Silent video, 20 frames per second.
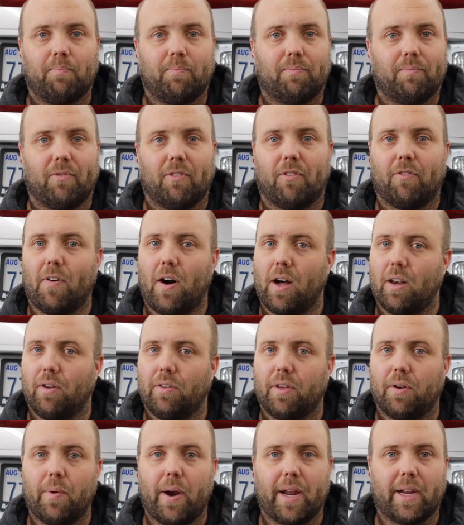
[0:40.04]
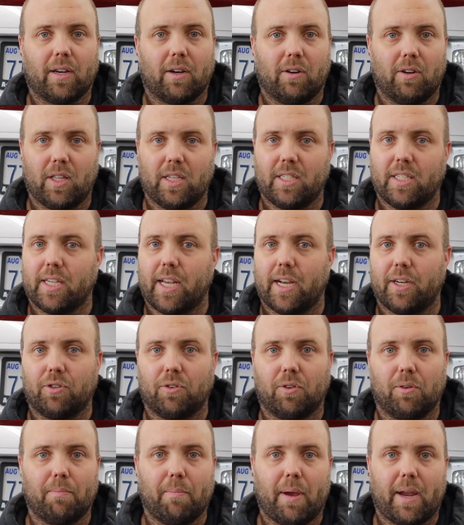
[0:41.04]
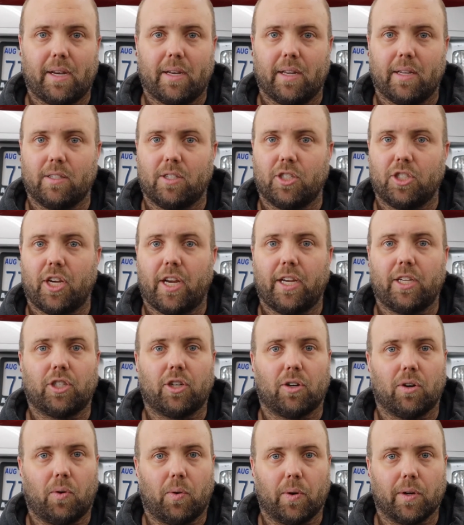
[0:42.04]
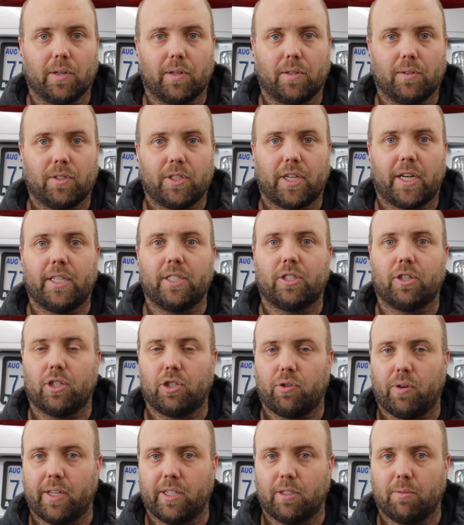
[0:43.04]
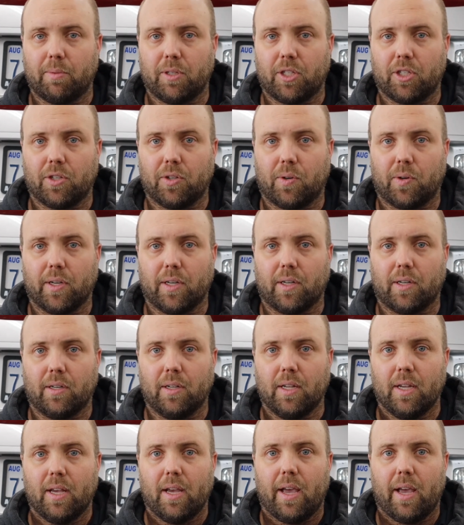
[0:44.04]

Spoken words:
follow the regularly scheduled maintenance, change your oil, change your transmission oil,